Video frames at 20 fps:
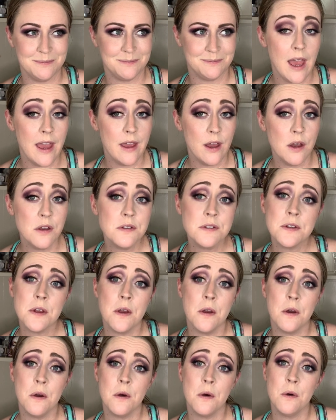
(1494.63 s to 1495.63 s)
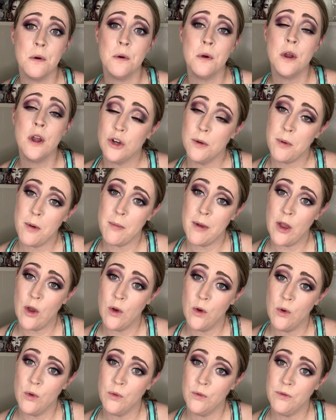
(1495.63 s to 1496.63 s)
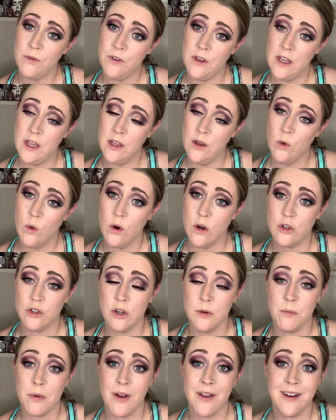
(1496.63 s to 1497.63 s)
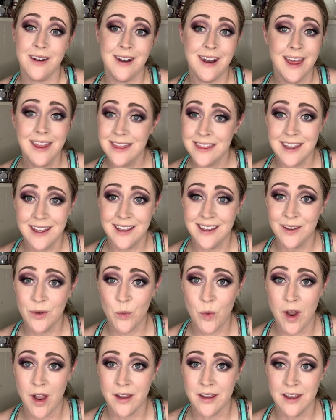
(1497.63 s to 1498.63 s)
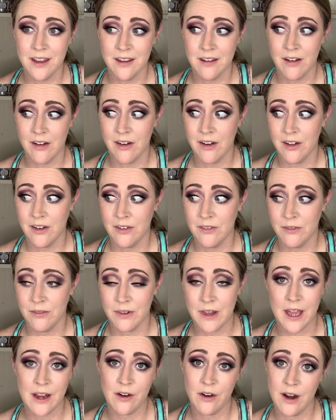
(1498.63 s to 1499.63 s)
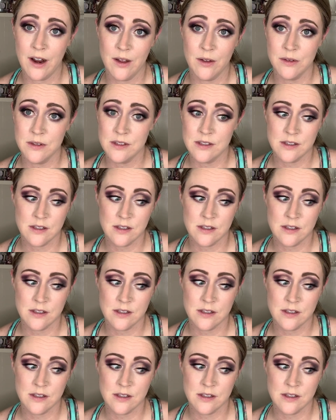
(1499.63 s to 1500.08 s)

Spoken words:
I also trip on my own feet or trip on nothing walking on flat grounds.